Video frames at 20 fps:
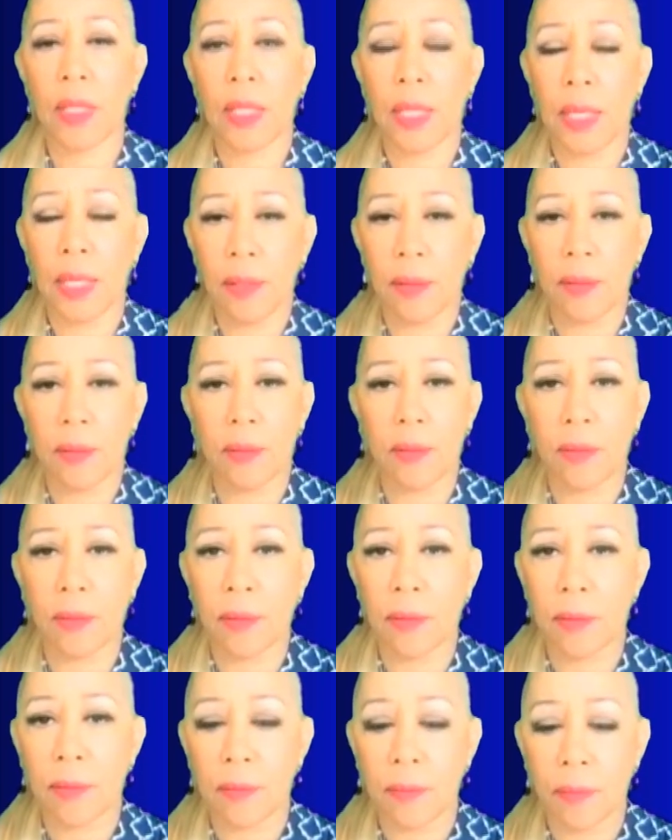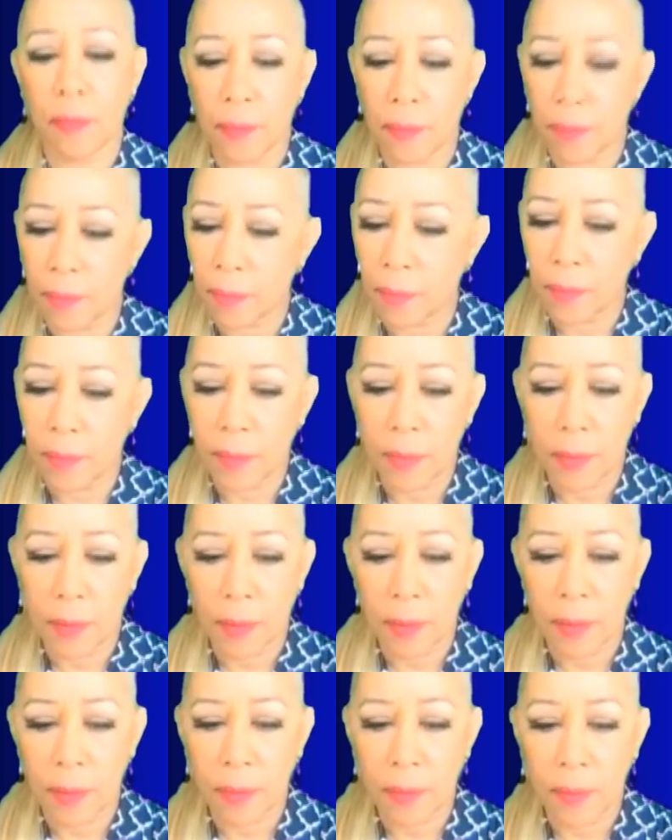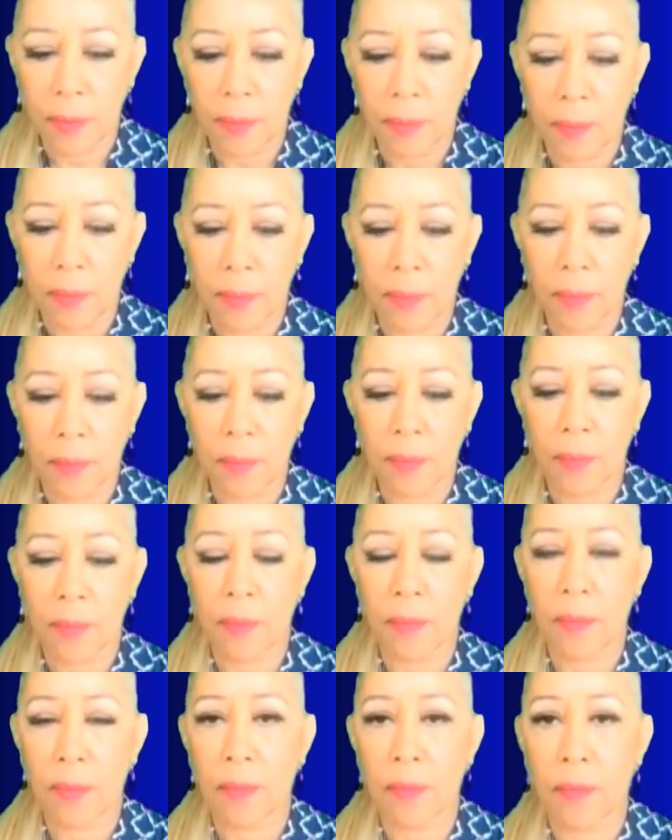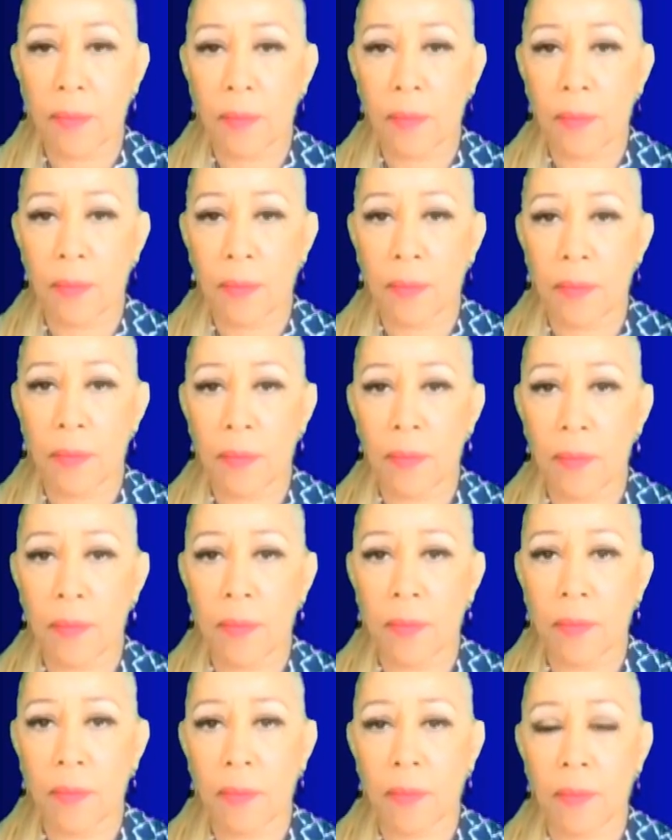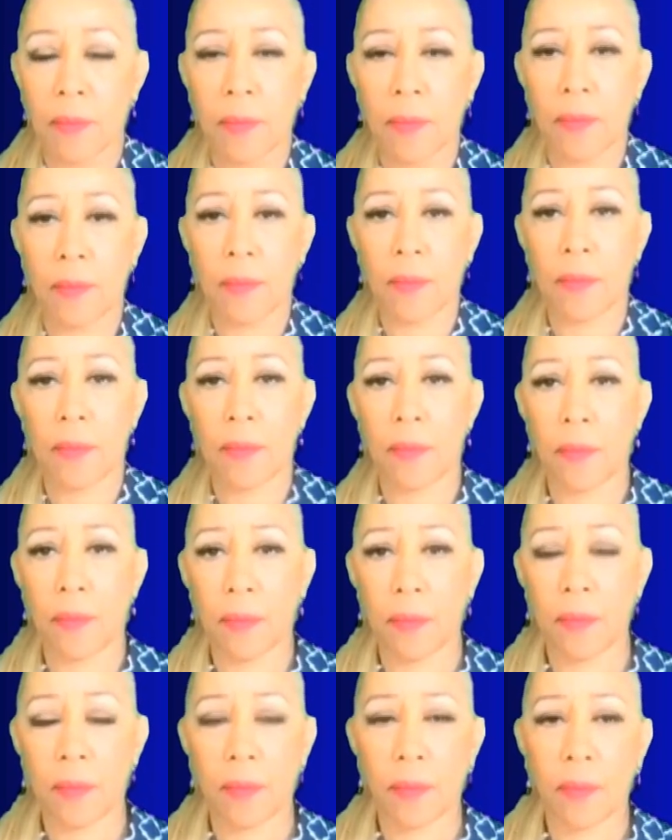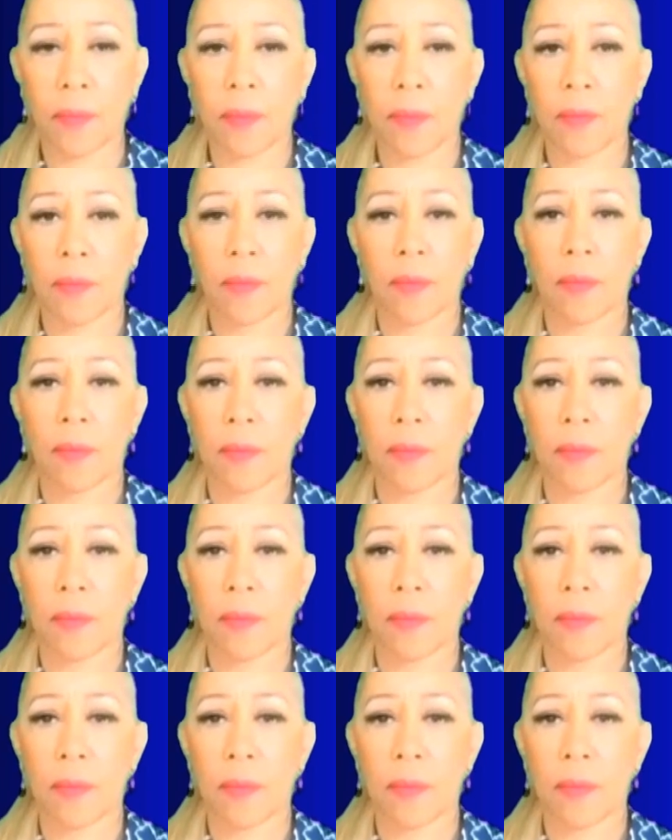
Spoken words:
This person isn't speaking.